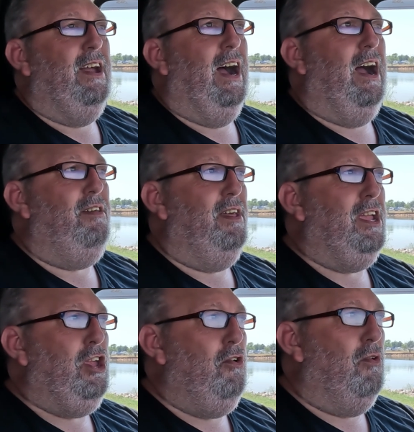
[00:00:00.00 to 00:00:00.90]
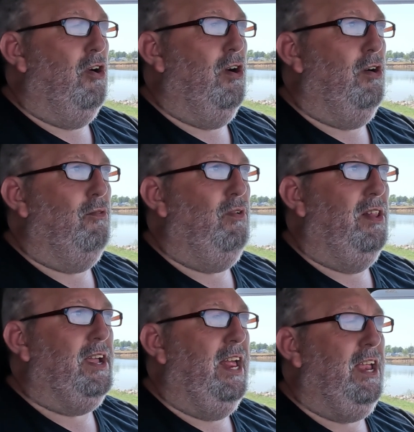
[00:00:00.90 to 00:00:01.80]
I think you are
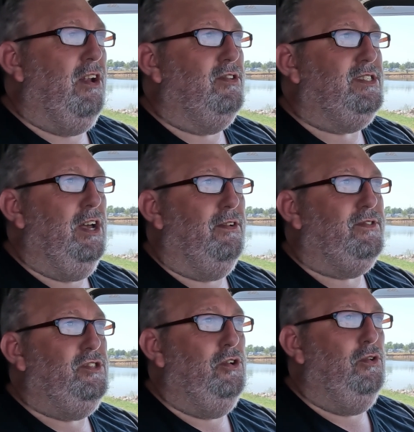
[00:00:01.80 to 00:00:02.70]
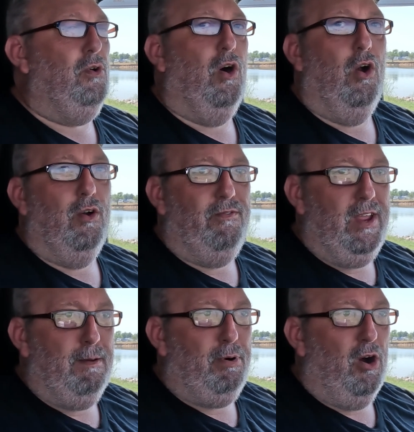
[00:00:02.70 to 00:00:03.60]
relegating yourself to
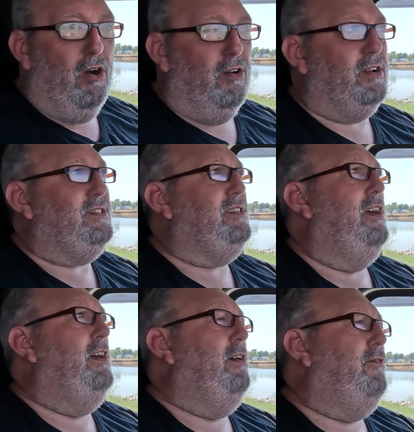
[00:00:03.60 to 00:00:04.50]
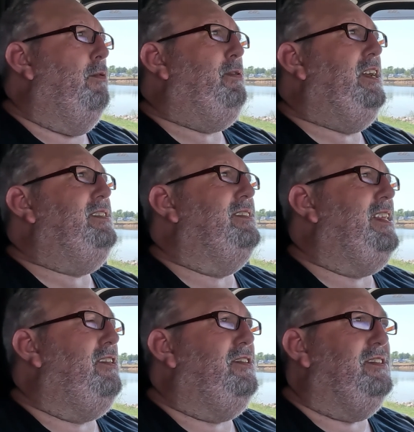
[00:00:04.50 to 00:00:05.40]
RV parks for places
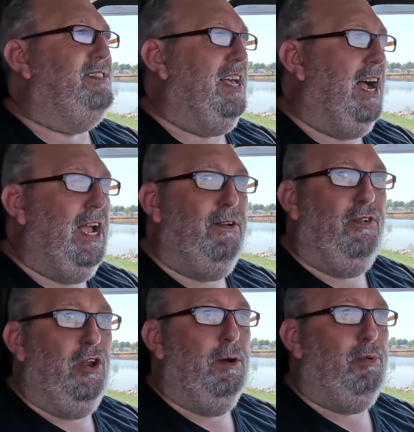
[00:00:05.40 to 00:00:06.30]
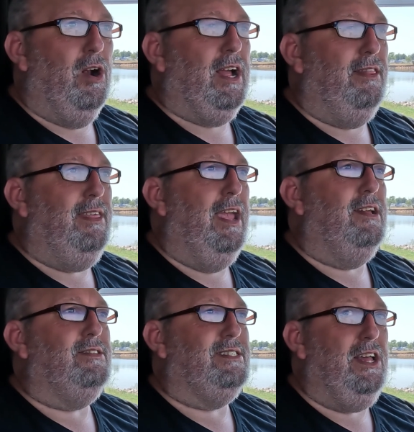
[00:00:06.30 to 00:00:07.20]
that are designed for you to park. I
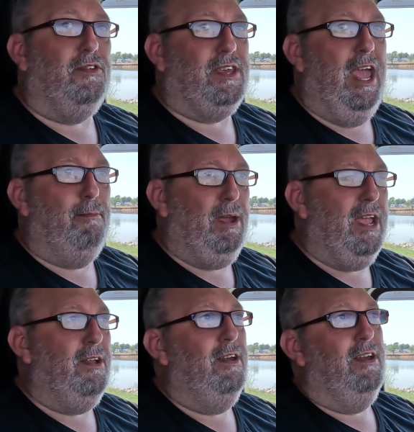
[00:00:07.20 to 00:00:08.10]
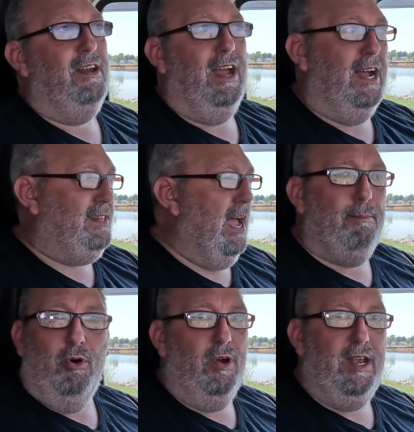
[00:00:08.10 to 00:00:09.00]
think stealth camping at that
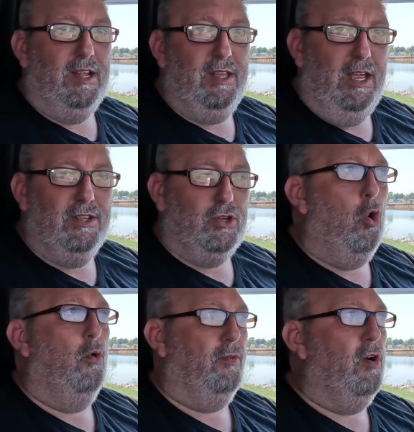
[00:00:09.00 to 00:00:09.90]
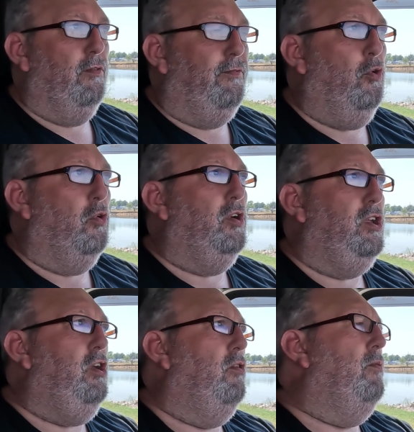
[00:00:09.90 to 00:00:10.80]
point is over for
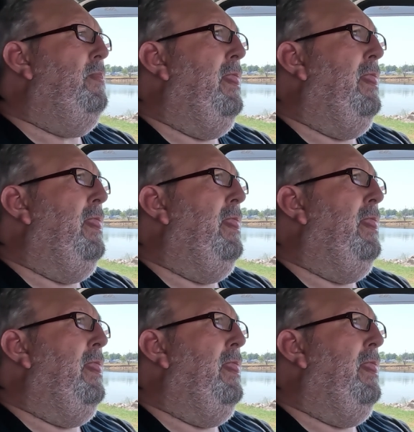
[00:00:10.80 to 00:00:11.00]
you.